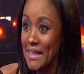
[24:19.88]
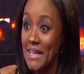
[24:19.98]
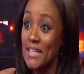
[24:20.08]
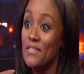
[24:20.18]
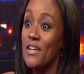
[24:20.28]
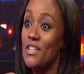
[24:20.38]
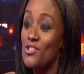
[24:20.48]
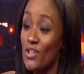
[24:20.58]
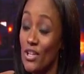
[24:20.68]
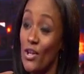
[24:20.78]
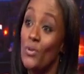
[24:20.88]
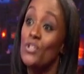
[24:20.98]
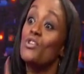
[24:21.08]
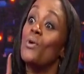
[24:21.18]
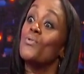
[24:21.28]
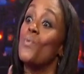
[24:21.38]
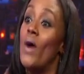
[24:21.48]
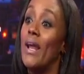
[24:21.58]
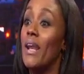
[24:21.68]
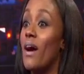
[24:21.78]
And eventually, they only chose
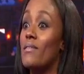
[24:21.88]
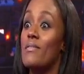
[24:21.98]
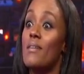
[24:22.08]
one out of